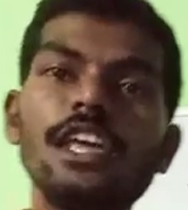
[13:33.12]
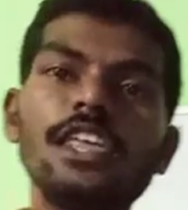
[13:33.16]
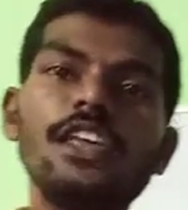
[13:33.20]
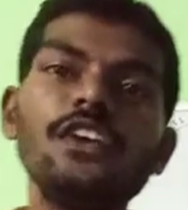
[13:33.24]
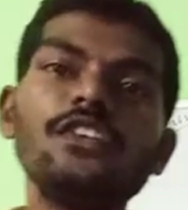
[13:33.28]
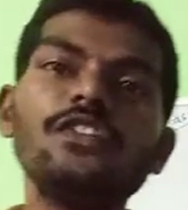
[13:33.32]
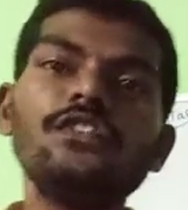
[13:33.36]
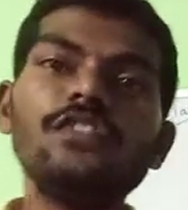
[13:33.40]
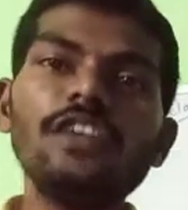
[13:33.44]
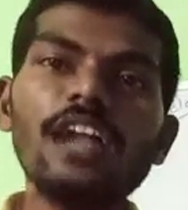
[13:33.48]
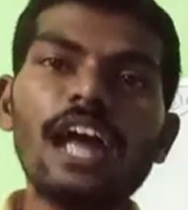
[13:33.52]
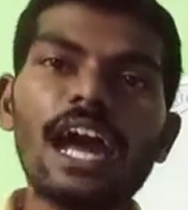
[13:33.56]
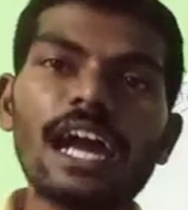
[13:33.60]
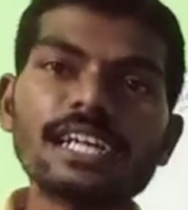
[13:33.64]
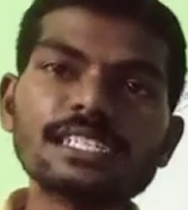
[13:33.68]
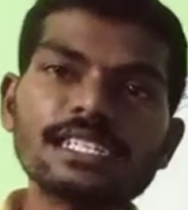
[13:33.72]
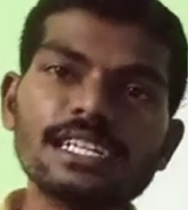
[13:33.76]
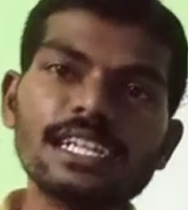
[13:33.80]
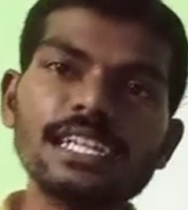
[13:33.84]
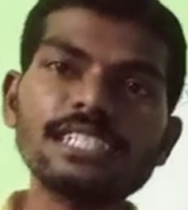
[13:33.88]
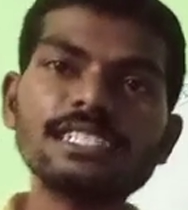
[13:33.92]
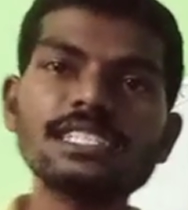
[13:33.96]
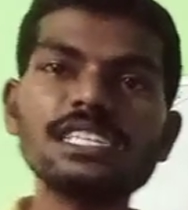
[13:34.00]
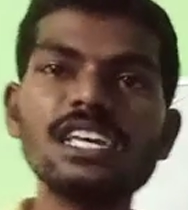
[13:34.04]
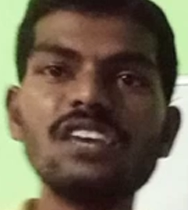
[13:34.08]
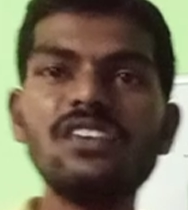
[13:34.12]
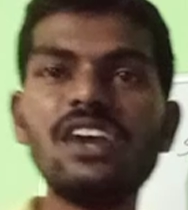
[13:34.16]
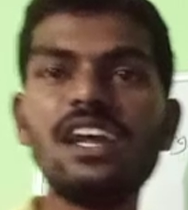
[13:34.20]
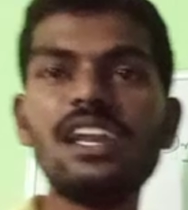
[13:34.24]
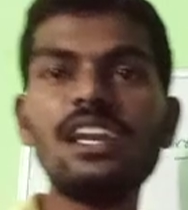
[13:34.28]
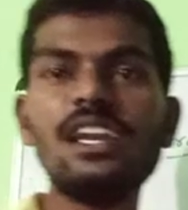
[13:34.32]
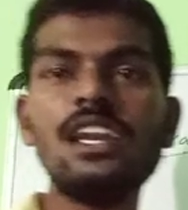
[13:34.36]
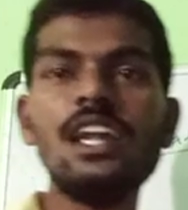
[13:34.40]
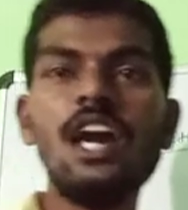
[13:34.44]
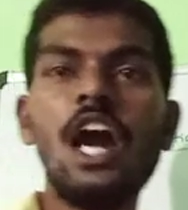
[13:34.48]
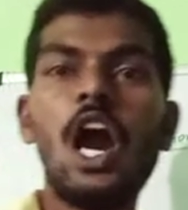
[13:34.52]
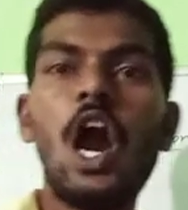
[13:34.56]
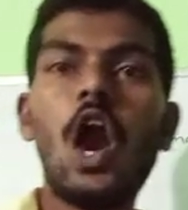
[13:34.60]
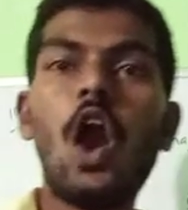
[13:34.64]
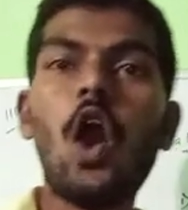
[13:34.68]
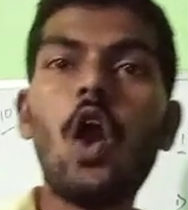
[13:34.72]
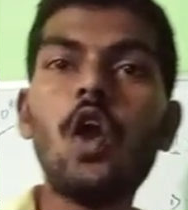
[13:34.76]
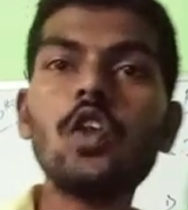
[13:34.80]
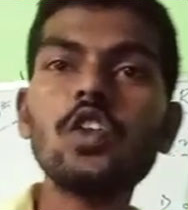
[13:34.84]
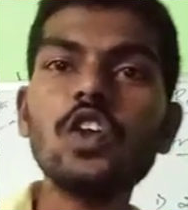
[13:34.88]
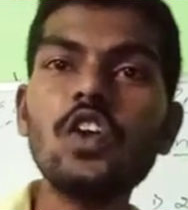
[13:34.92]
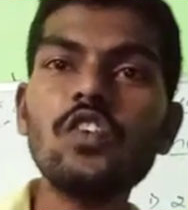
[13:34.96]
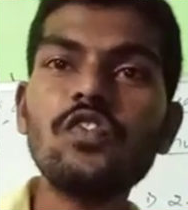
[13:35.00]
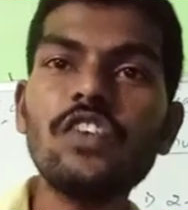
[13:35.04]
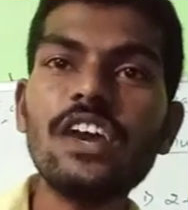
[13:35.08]
If fraction is given,
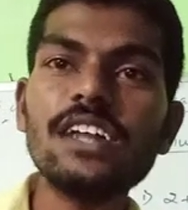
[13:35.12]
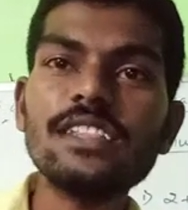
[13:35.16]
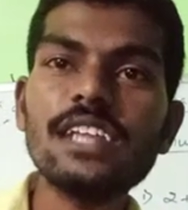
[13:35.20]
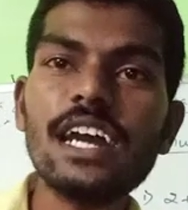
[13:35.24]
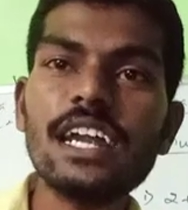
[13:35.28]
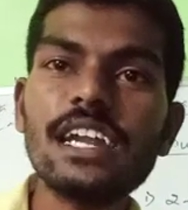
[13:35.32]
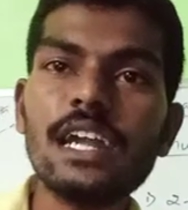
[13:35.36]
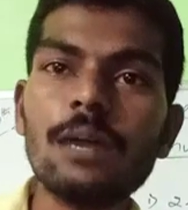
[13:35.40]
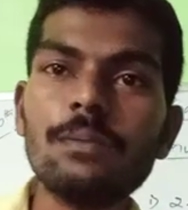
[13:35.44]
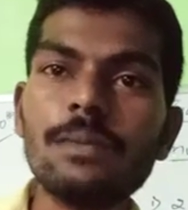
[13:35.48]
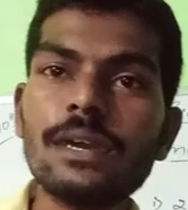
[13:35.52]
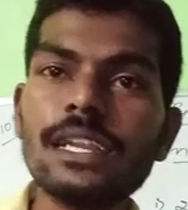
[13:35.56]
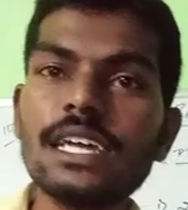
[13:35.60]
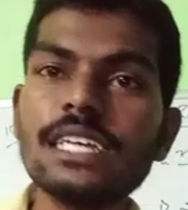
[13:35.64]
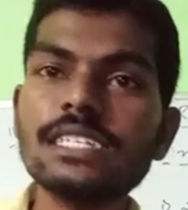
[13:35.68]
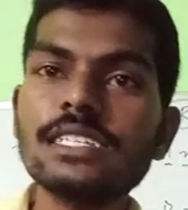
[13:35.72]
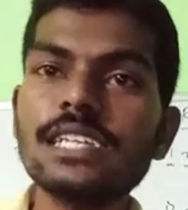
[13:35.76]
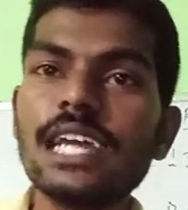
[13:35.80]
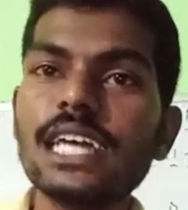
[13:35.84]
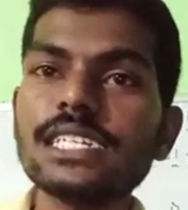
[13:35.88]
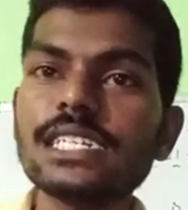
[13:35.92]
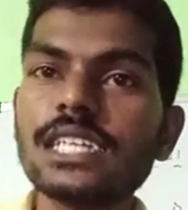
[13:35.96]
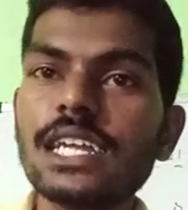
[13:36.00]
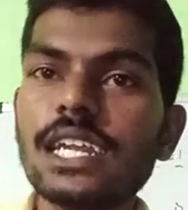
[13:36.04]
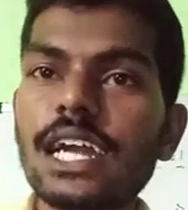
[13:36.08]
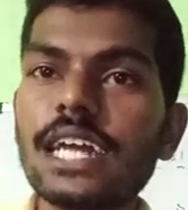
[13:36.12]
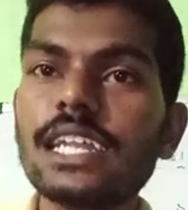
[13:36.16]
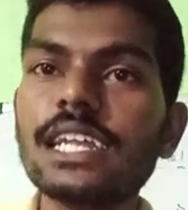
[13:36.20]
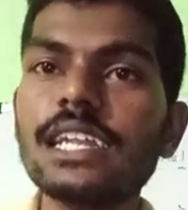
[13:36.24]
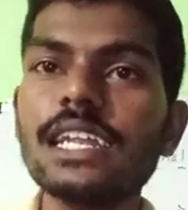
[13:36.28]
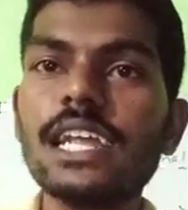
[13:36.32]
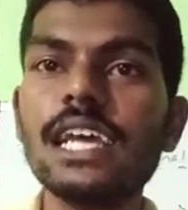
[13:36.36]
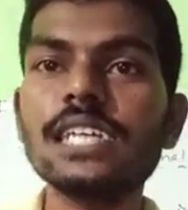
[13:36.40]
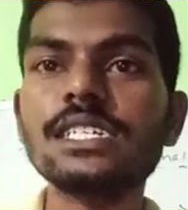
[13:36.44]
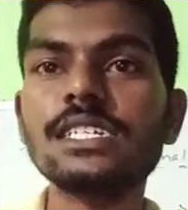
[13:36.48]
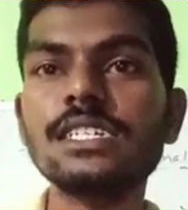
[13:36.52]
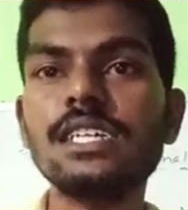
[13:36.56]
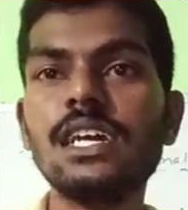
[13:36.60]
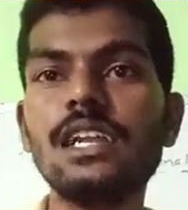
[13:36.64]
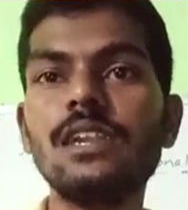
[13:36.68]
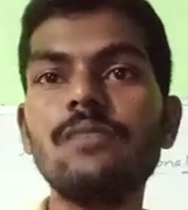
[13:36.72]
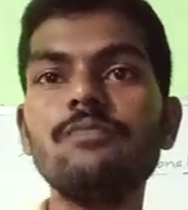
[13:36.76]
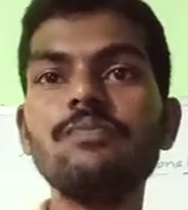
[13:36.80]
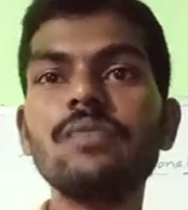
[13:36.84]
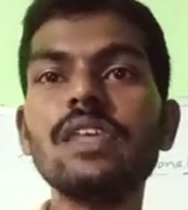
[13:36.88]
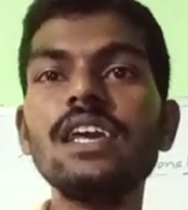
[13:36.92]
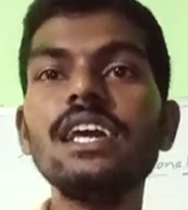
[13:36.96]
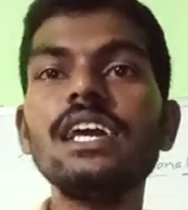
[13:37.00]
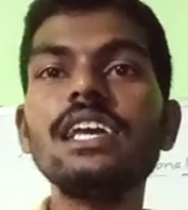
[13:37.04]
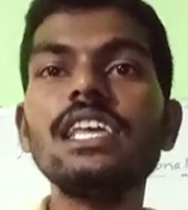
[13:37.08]
how to find the number is rational or
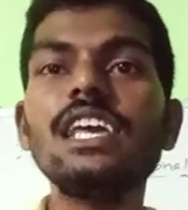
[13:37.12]
irrational.